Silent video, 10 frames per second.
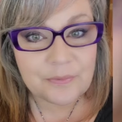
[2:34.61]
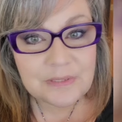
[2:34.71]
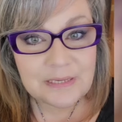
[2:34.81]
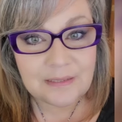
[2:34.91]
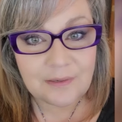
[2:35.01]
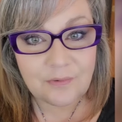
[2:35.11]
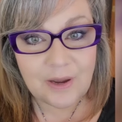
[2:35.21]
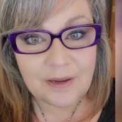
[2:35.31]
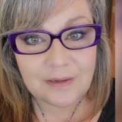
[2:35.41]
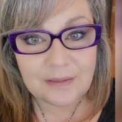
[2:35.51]
we're sending you
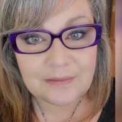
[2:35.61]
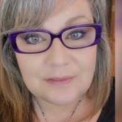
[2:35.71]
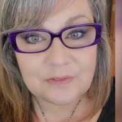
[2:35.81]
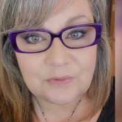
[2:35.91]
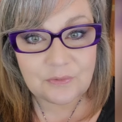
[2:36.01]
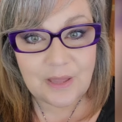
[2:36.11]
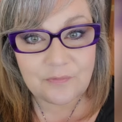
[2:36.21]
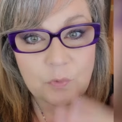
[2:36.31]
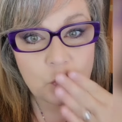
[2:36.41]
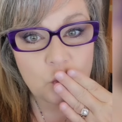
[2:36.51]
unconditional love.
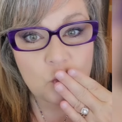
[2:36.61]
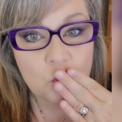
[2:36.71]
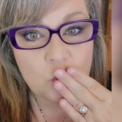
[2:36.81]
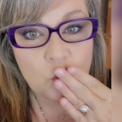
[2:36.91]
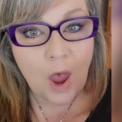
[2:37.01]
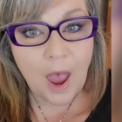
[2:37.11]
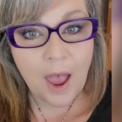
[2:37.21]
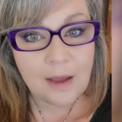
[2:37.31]
Mwah.